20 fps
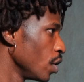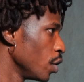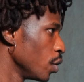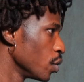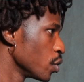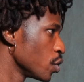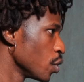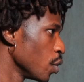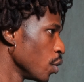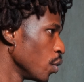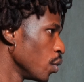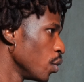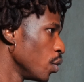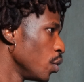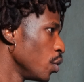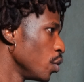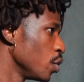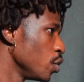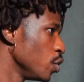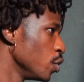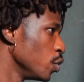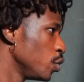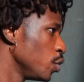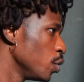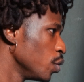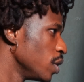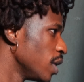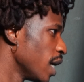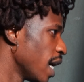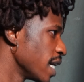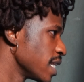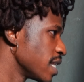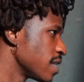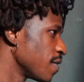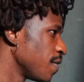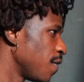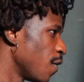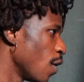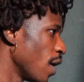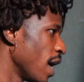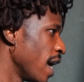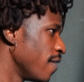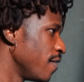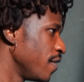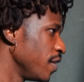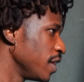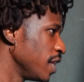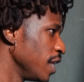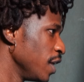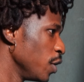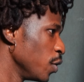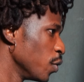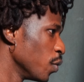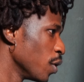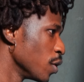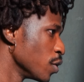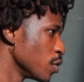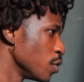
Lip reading: So you do that for everything you want